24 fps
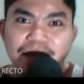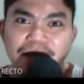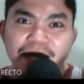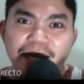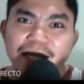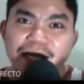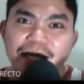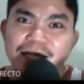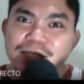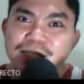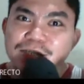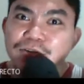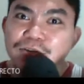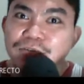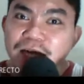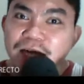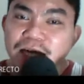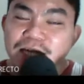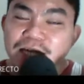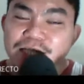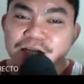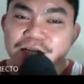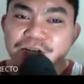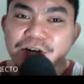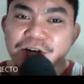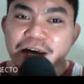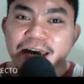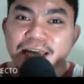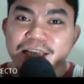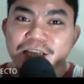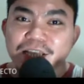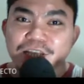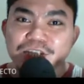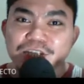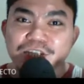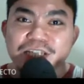It's so easy,
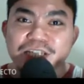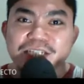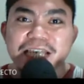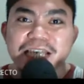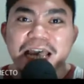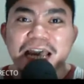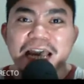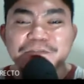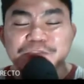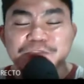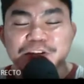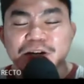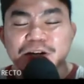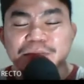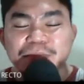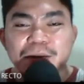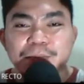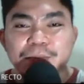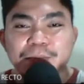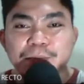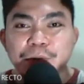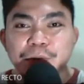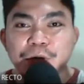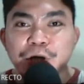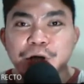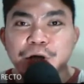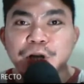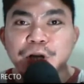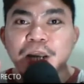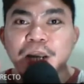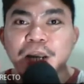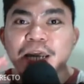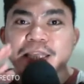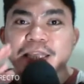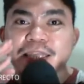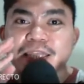right? You just have to remember
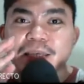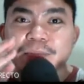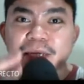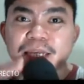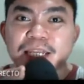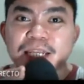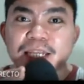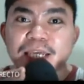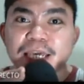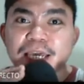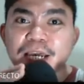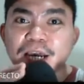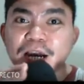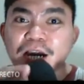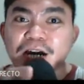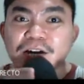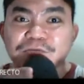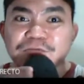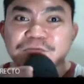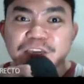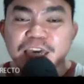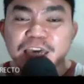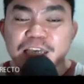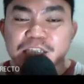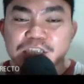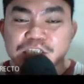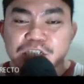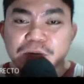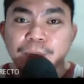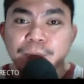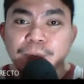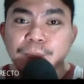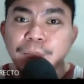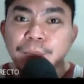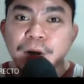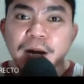the meaning of each
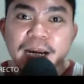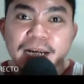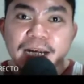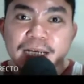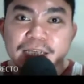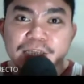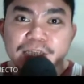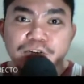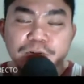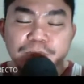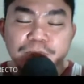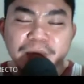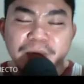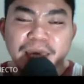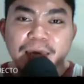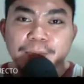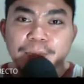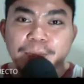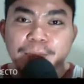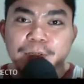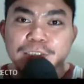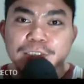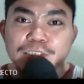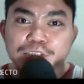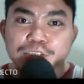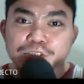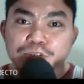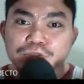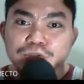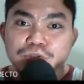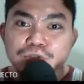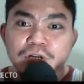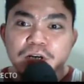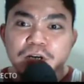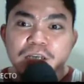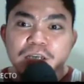part so you'll be able
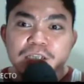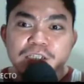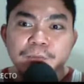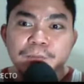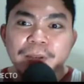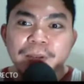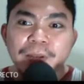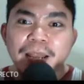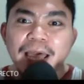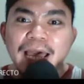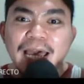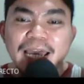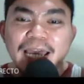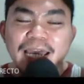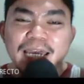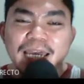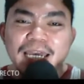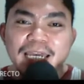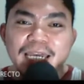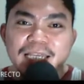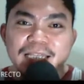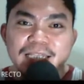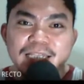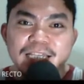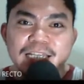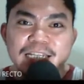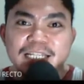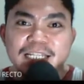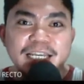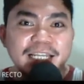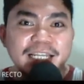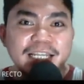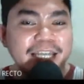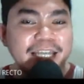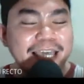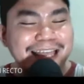to supply the
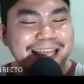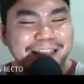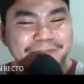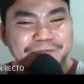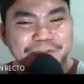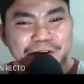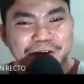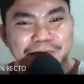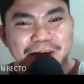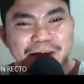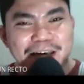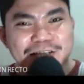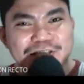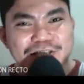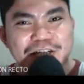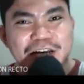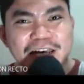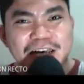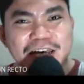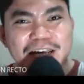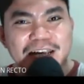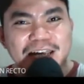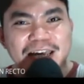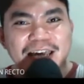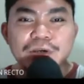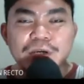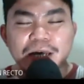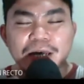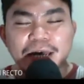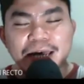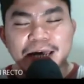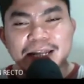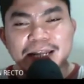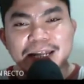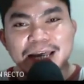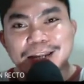needed information.
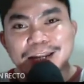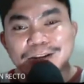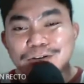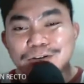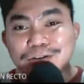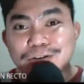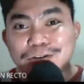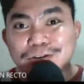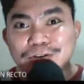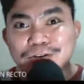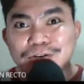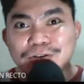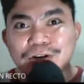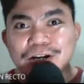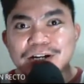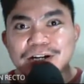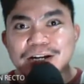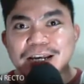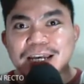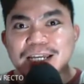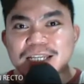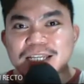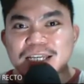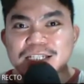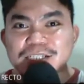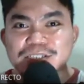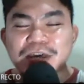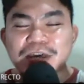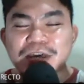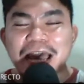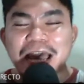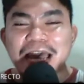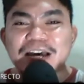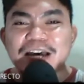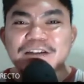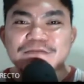And I know you are ready to
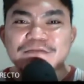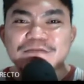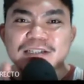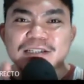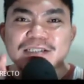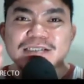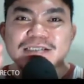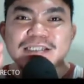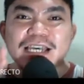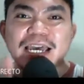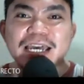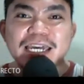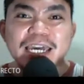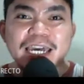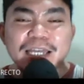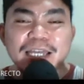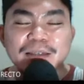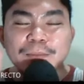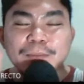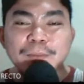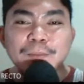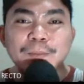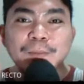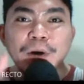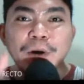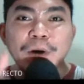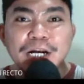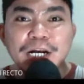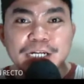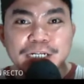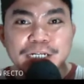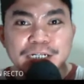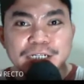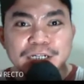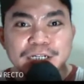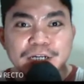have the second
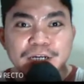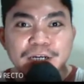part